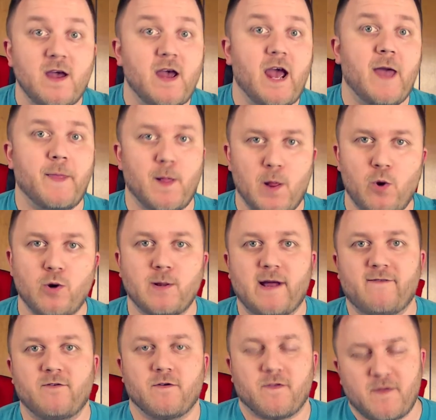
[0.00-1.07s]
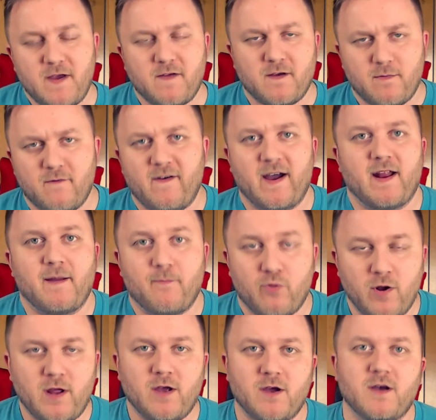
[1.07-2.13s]
In the lower levels, these can provide a
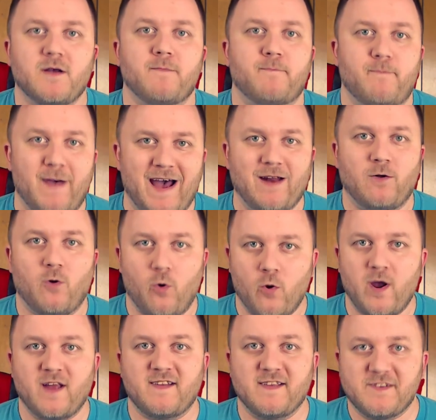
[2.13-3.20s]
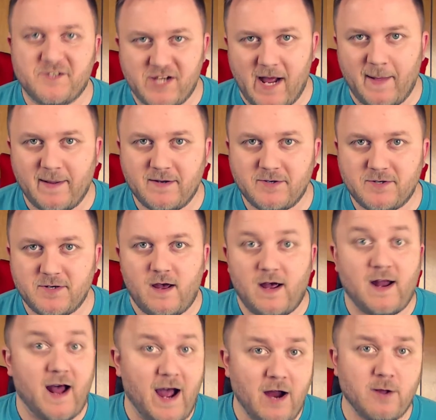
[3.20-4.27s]
pretty good battle-oriented challenge. At
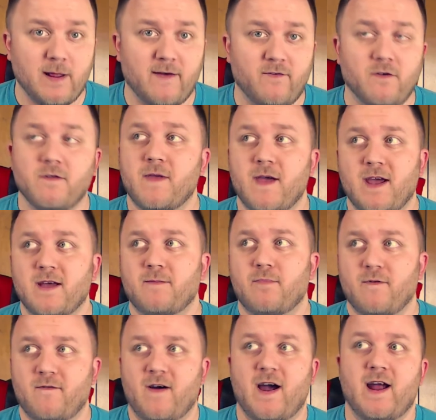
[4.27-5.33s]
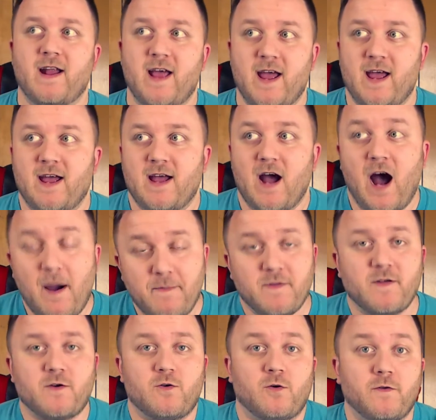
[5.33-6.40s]
higher levels, they can provide an
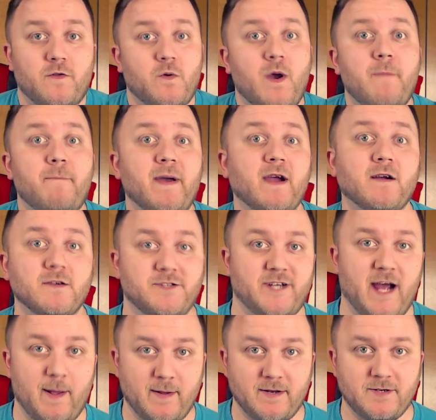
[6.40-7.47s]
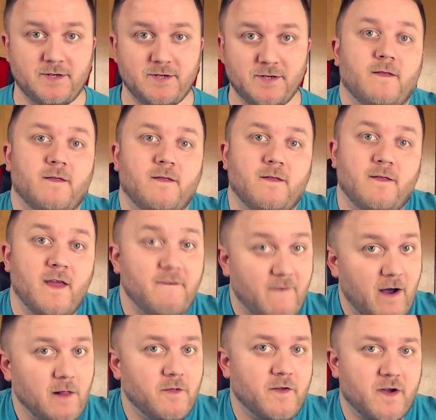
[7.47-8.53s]
obstacle to a bigger challenge. They
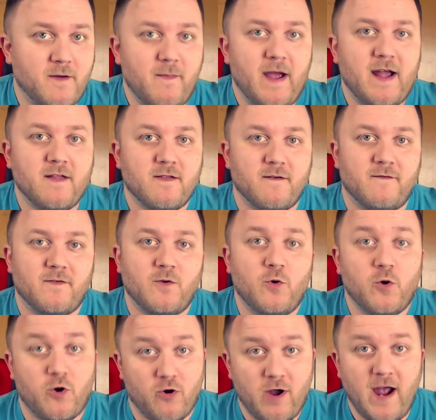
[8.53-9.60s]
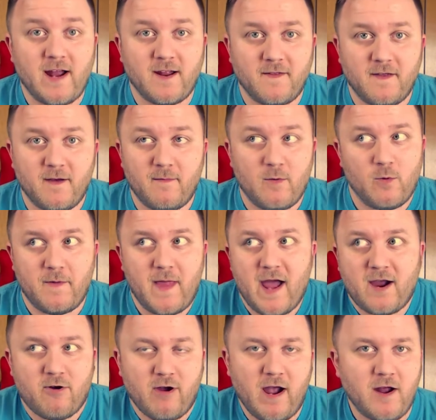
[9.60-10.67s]
follow the commands of who created them, and when that
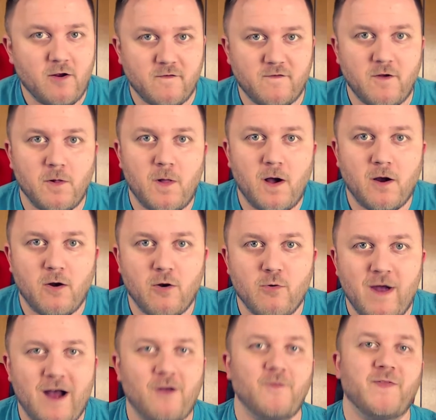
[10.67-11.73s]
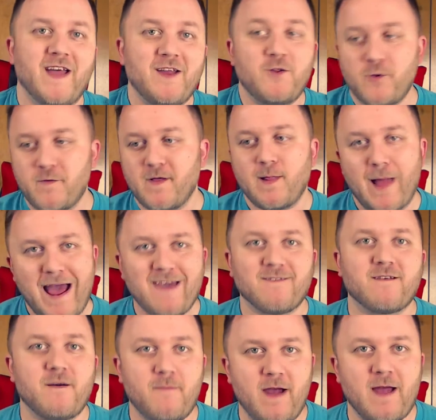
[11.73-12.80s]
creator is no longer around, they do the last
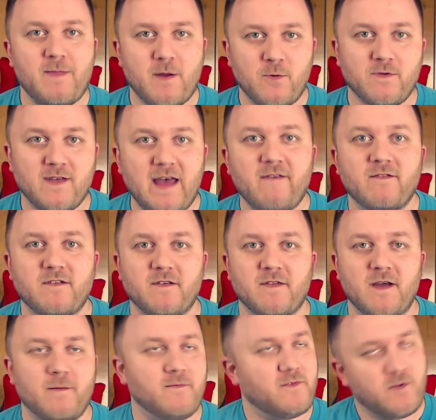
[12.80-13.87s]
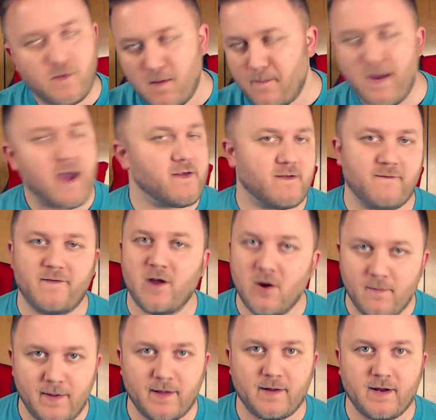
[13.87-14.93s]
command that was given to them to the best of their
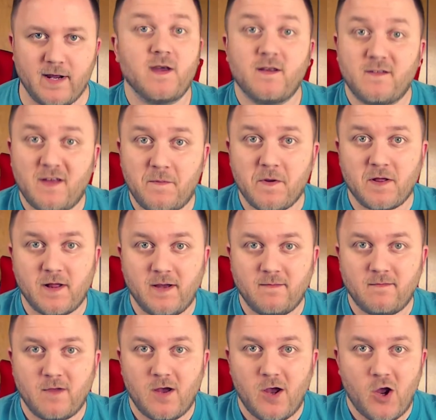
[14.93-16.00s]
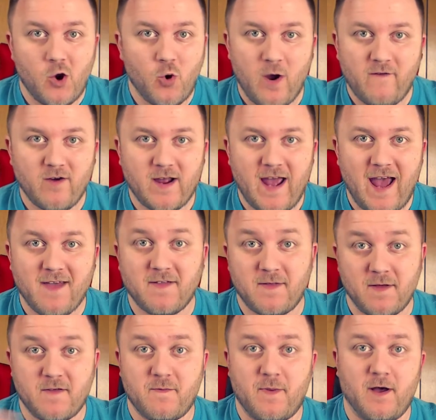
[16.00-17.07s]
ability. Typically, whoever casts
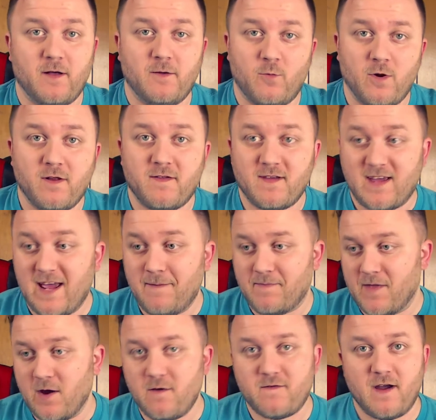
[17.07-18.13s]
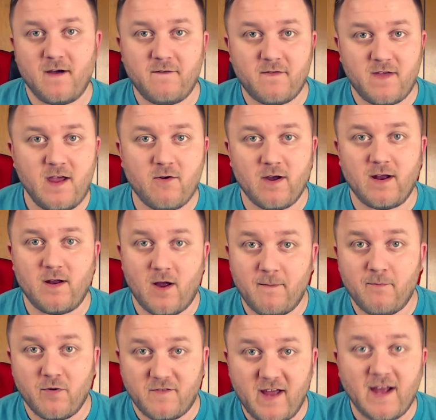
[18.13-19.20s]
this spell wants to keep their stuff secret and
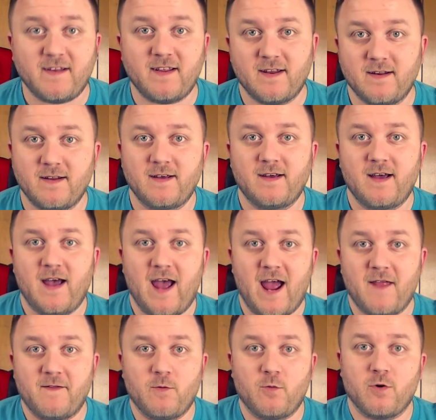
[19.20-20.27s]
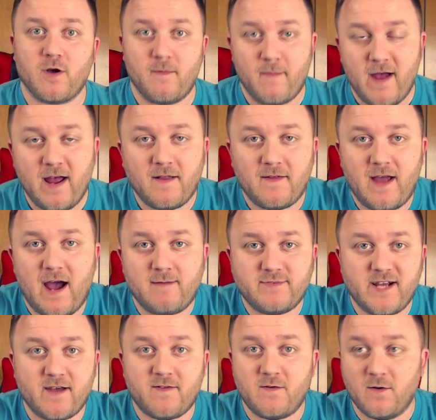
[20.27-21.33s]
protected, and they will command the
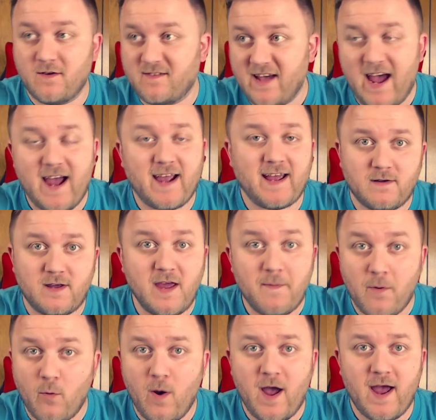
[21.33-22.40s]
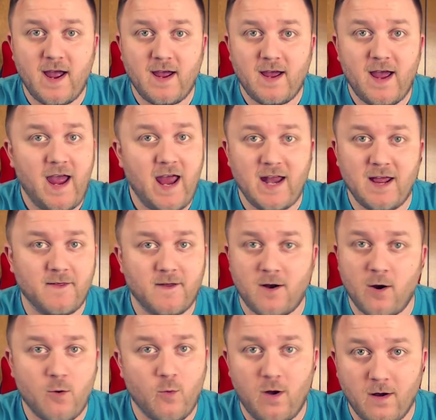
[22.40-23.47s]
objects to attack and keep away any that
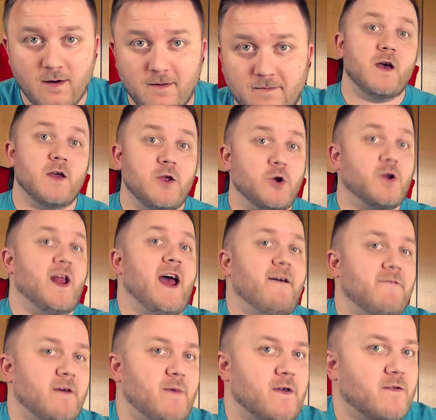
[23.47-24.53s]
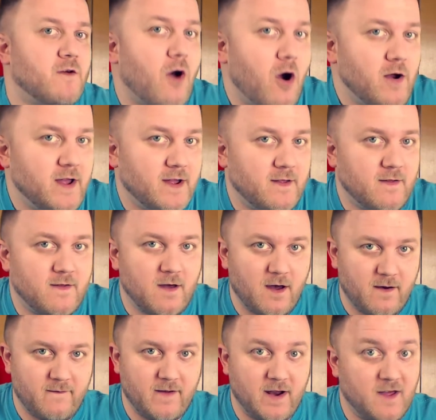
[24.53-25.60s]
aren't welcome. You could have them as guardians
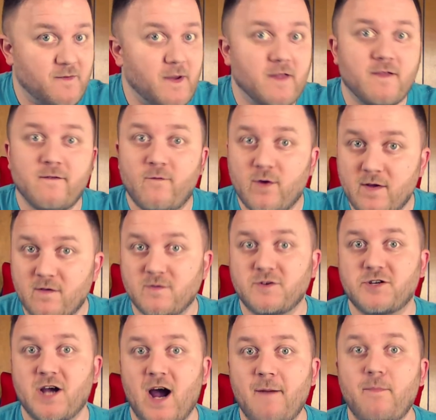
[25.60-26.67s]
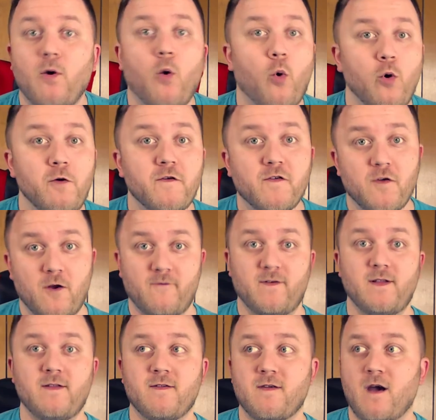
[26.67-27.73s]
of an expensive wizard shop or
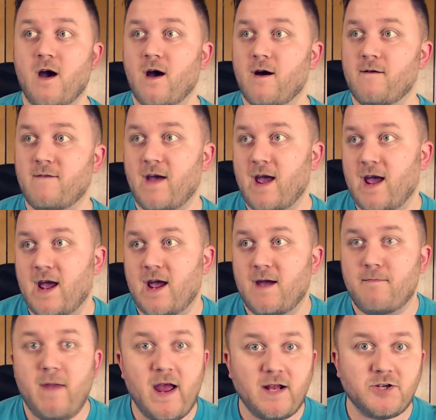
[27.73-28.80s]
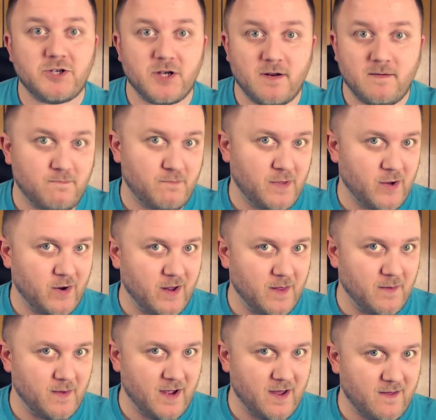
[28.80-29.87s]
servants of a mansion. Beauty and the
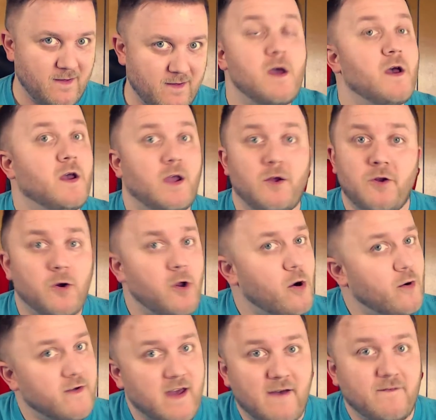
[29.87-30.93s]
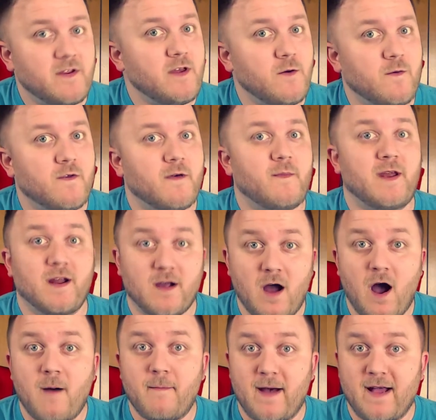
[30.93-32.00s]
Beast. You don't always have to use them in a
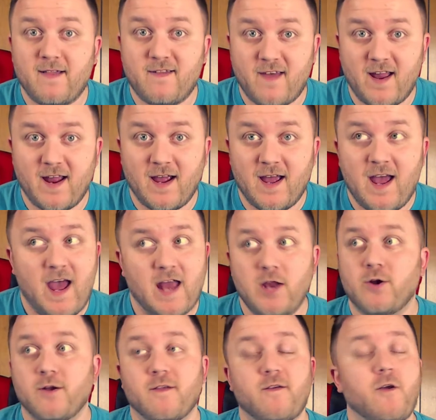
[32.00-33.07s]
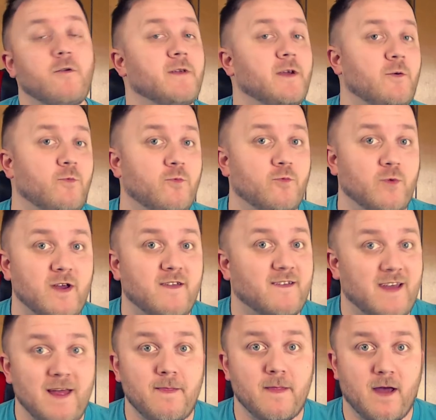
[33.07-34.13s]
combat setting, and you can certainly
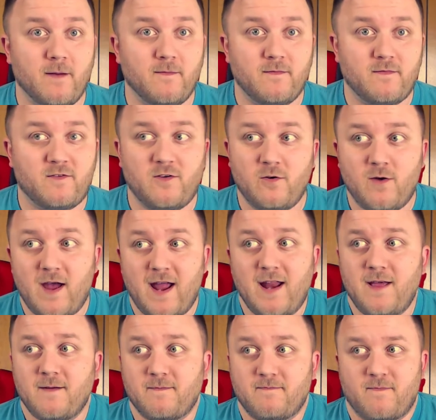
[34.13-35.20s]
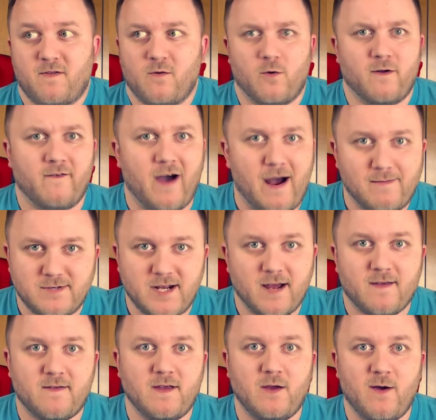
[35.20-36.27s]
reskin them to any sort of
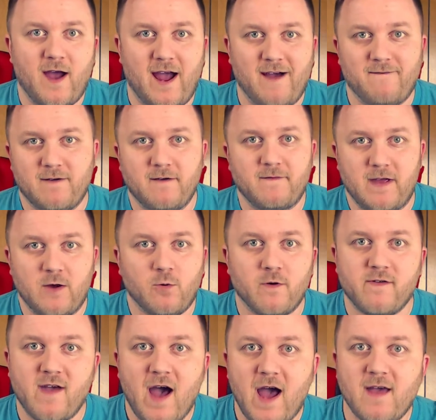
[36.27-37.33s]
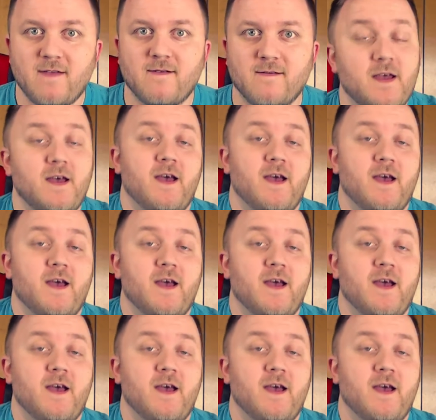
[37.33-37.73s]
objects that you have of equal size.